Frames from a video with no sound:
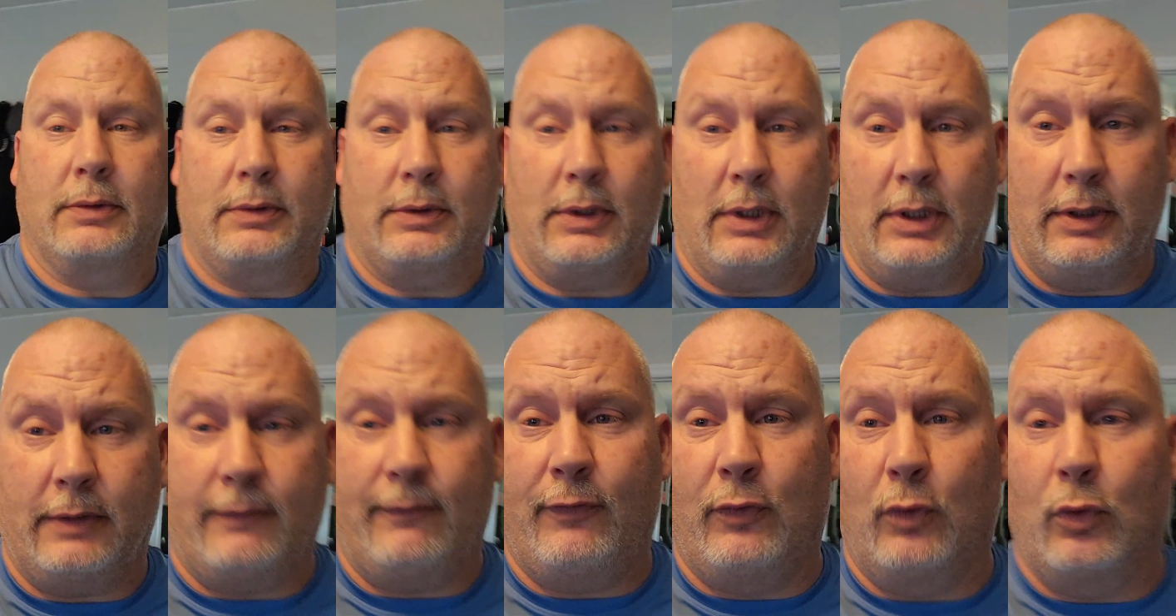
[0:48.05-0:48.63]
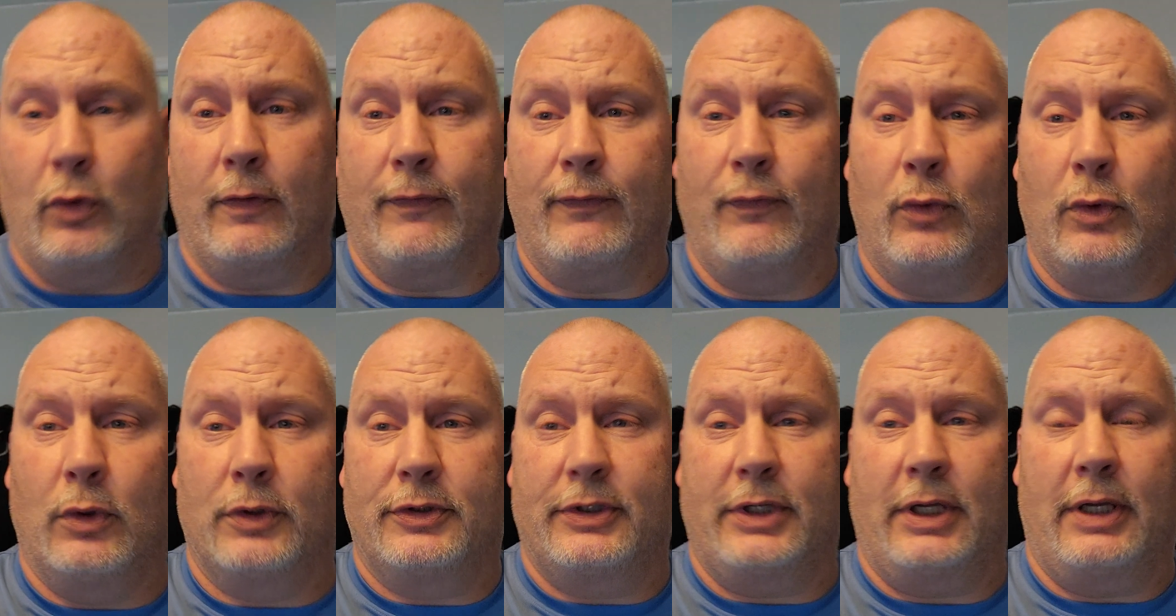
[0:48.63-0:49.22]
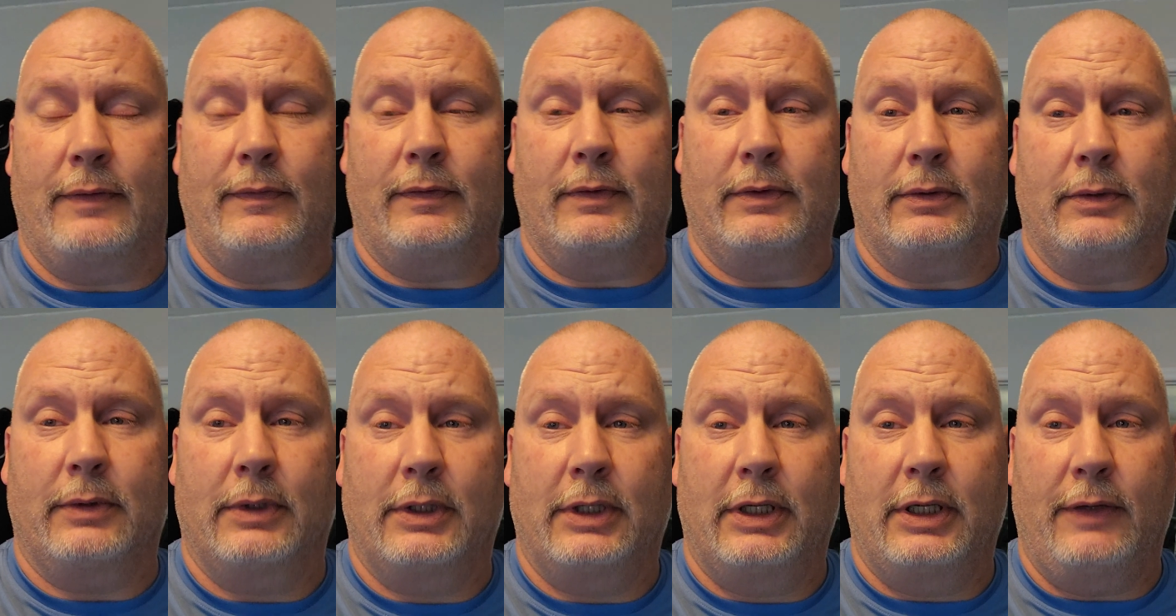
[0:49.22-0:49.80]
9447
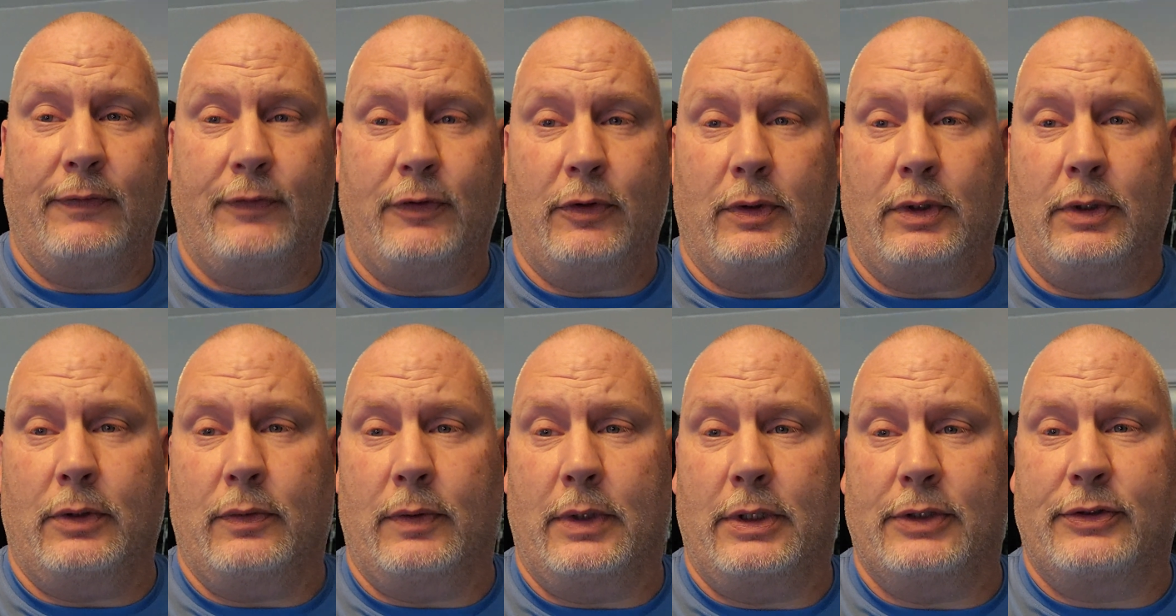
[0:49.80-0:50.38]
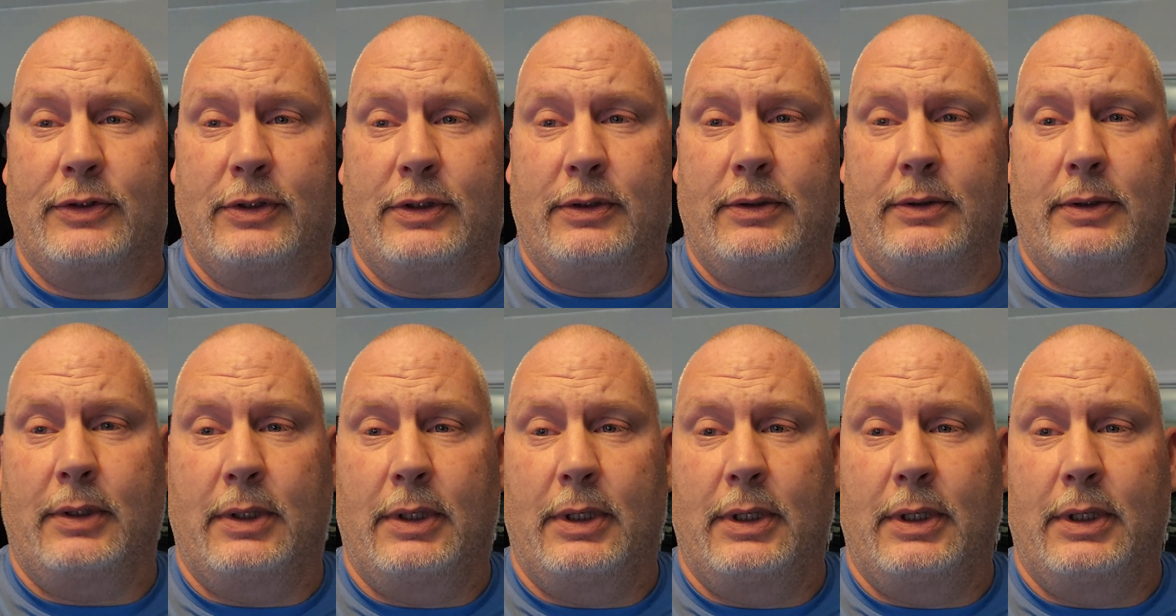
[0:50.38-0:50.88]
if you're interested